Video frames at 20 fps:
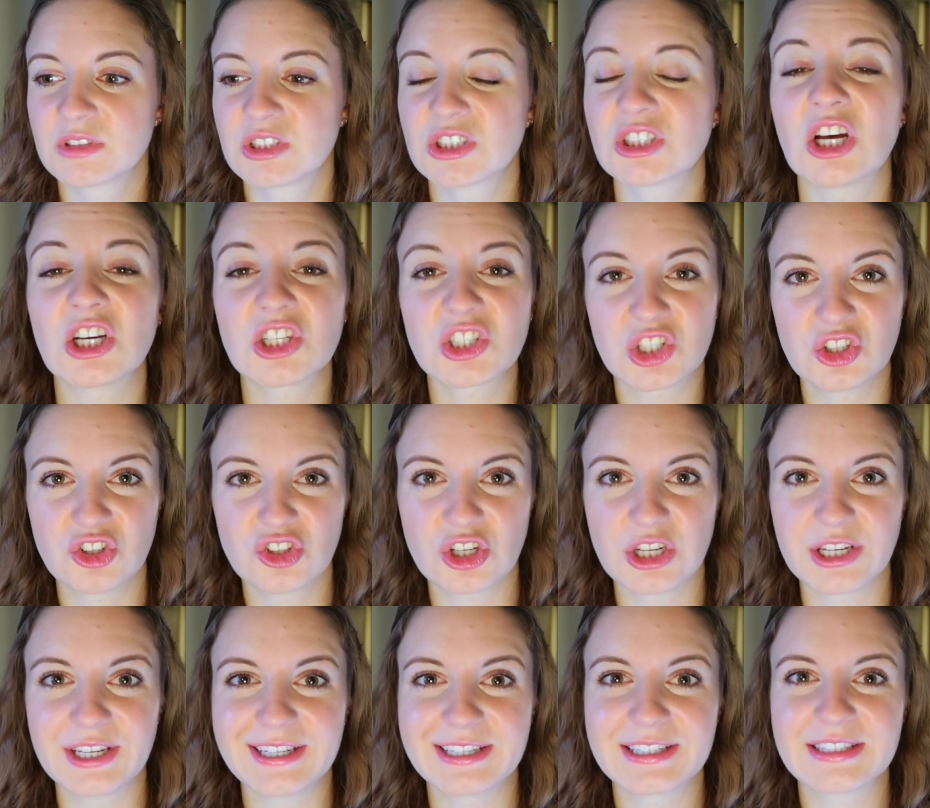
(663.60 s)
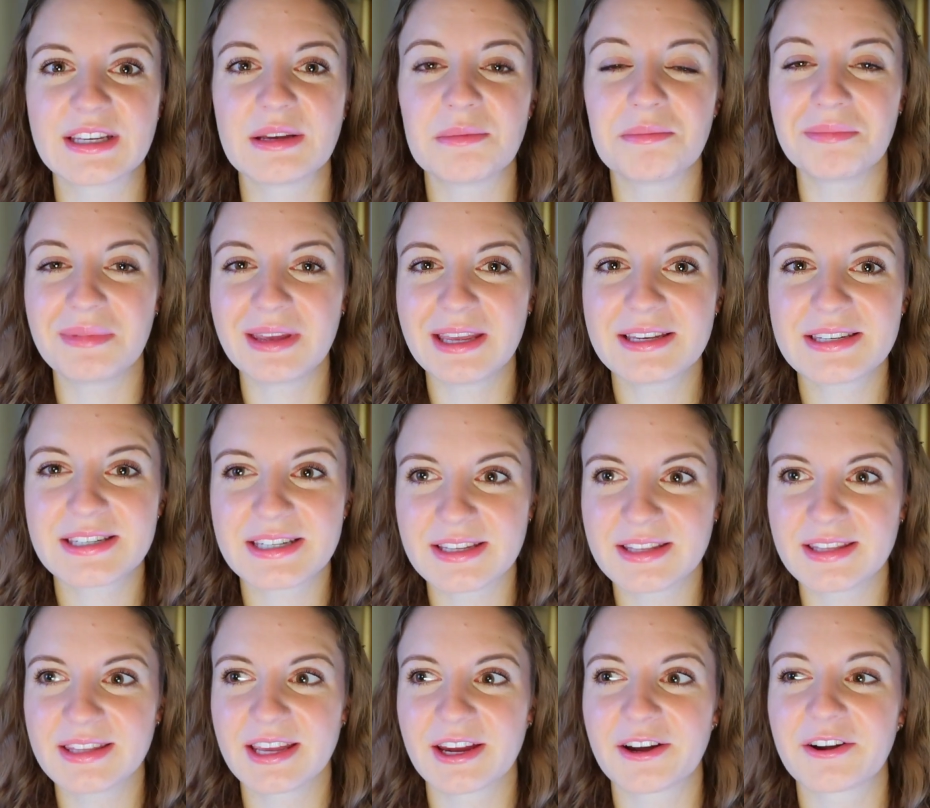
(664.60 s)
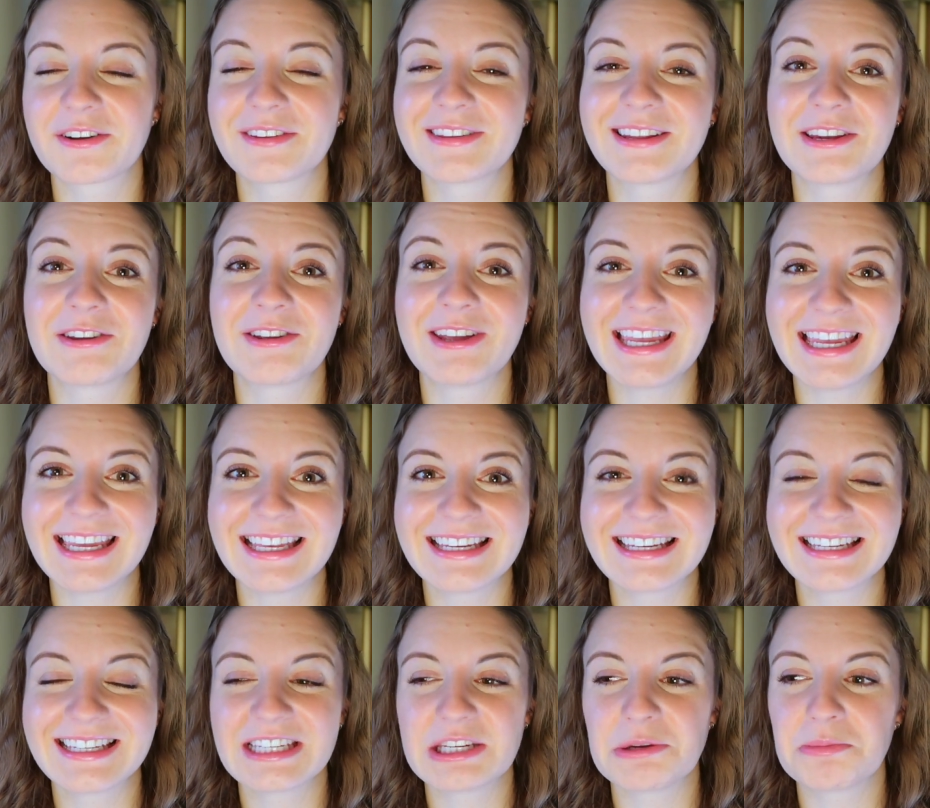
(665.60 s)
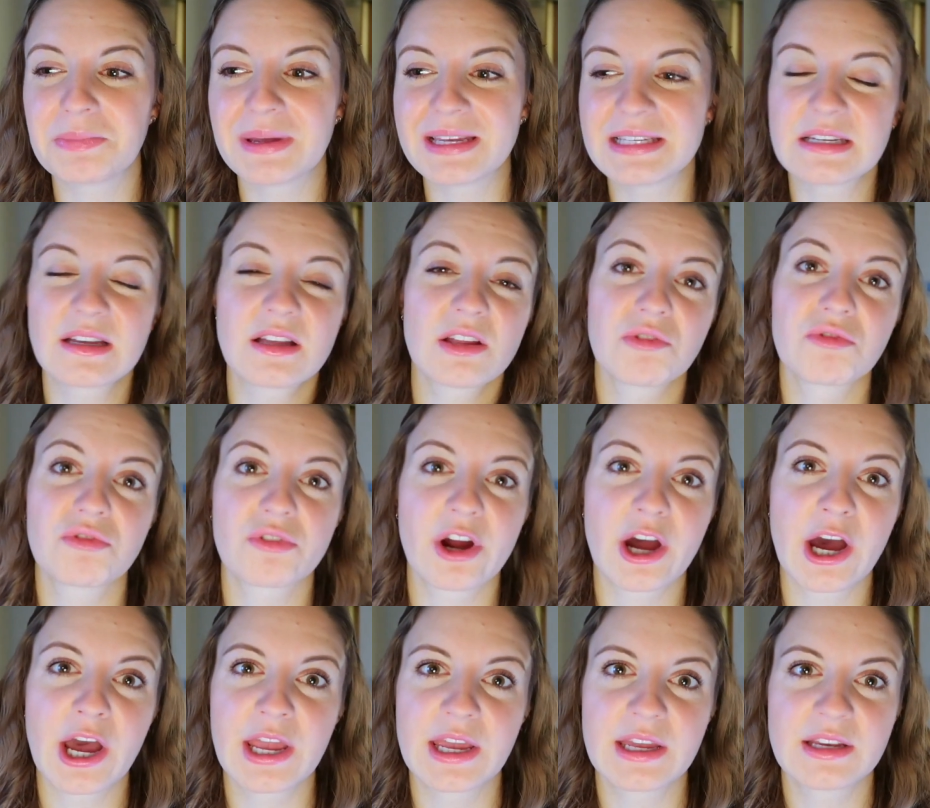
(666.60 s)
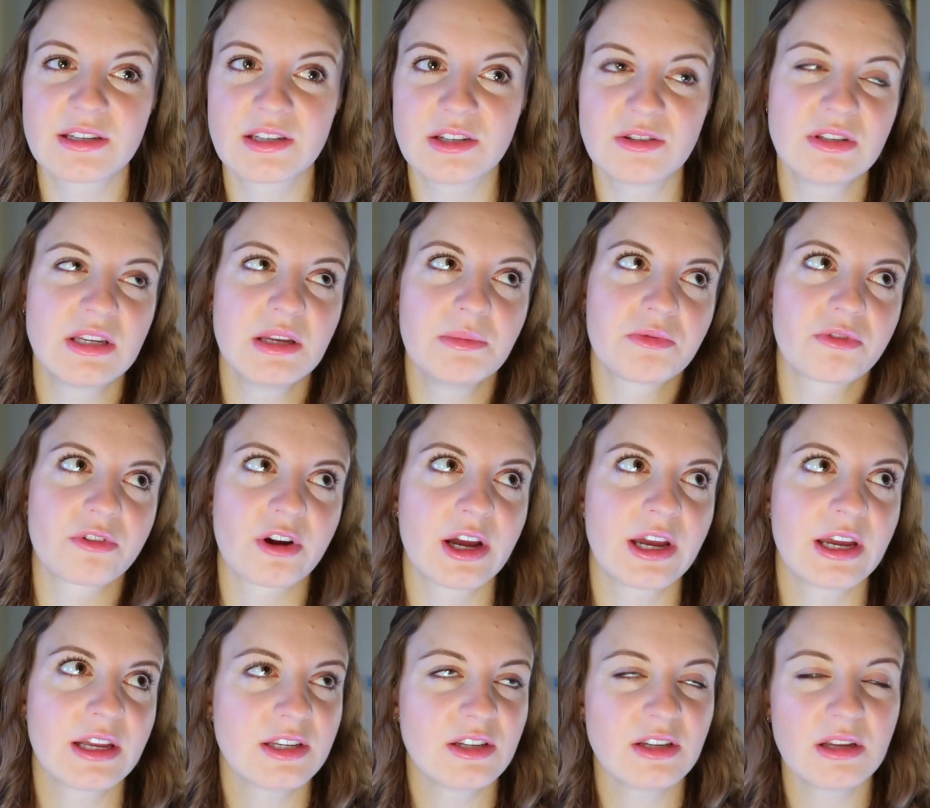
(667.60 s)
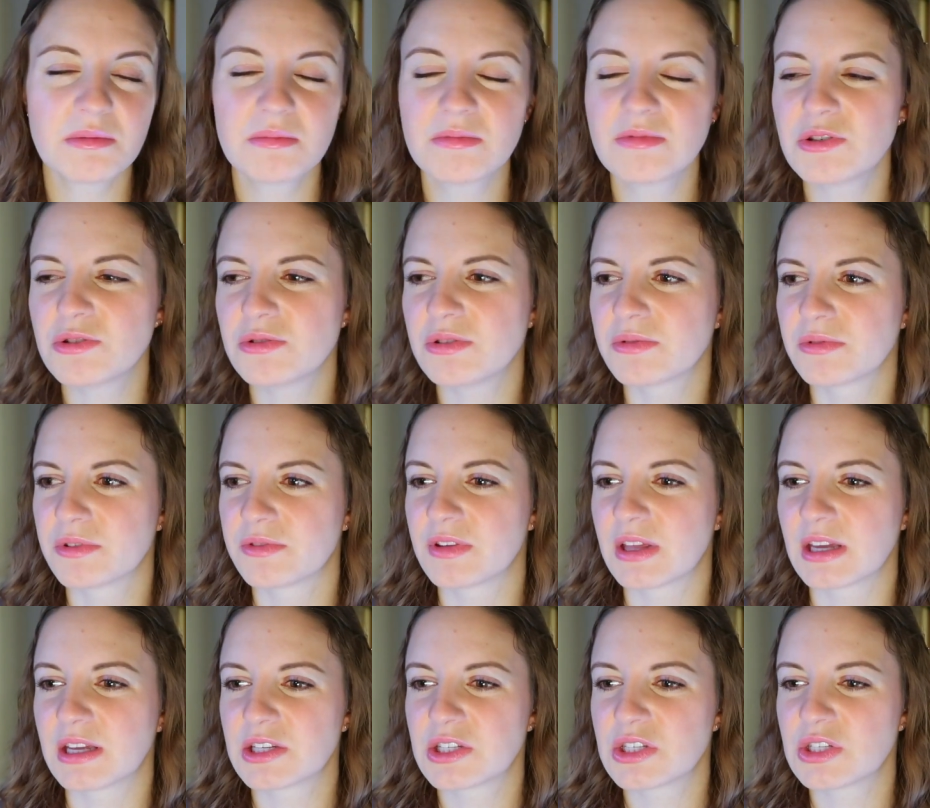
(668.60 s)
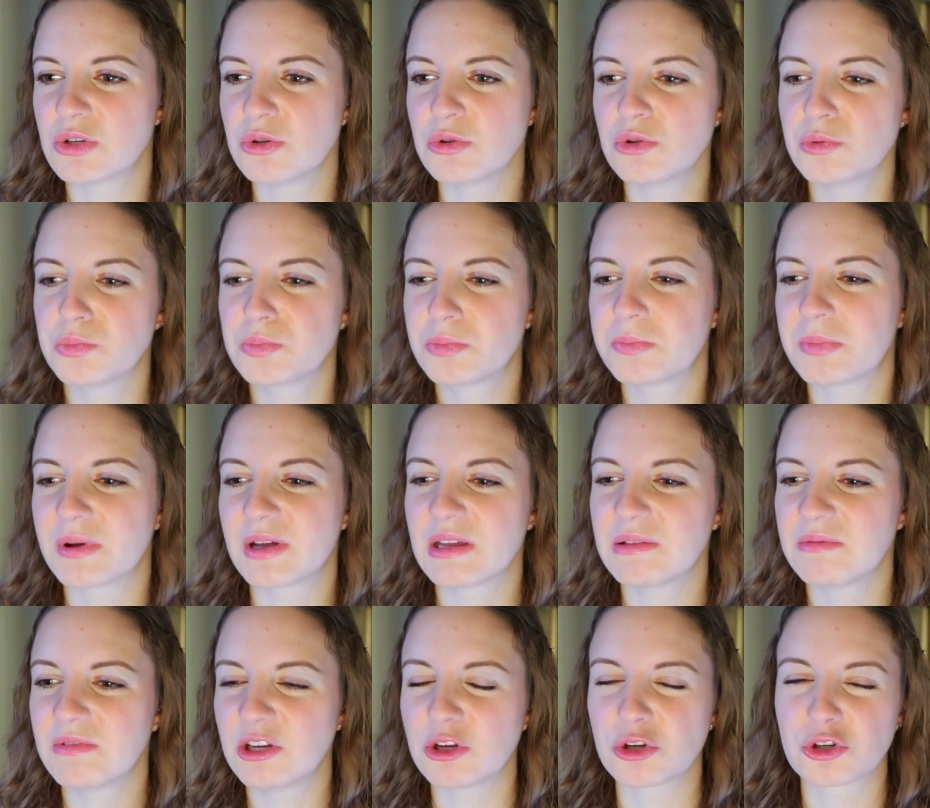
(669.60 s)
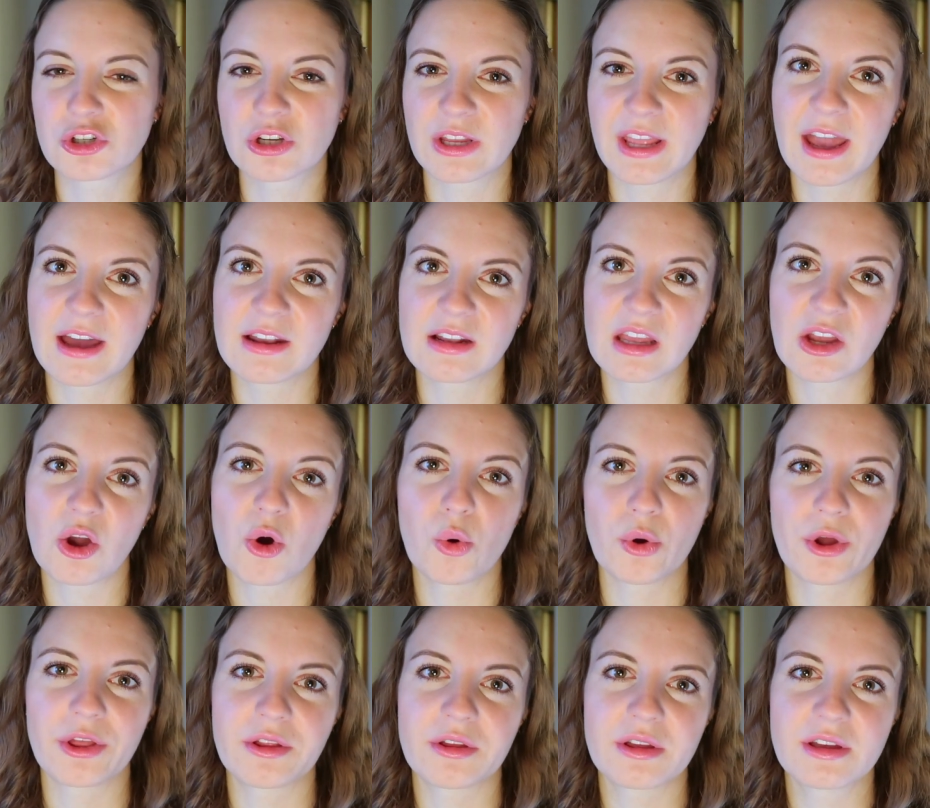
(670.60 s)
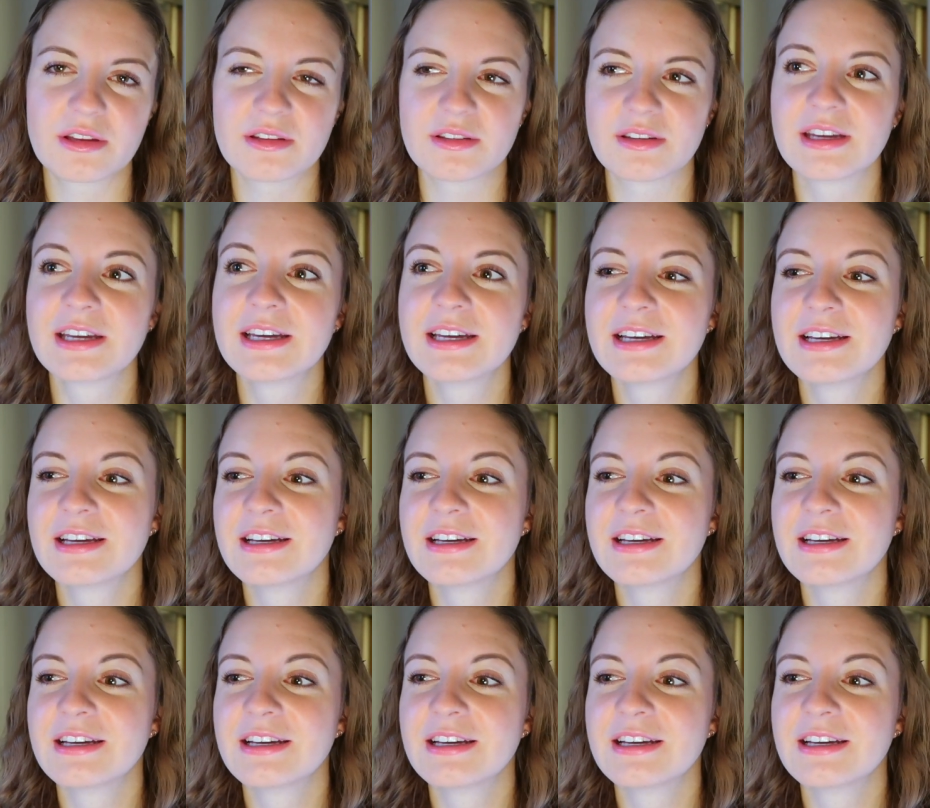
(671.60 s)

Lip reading: sausages and meat in there, and then you eat it. You basically fry it, you deep fry it. You can do it with like soup, but we usually had like oil, and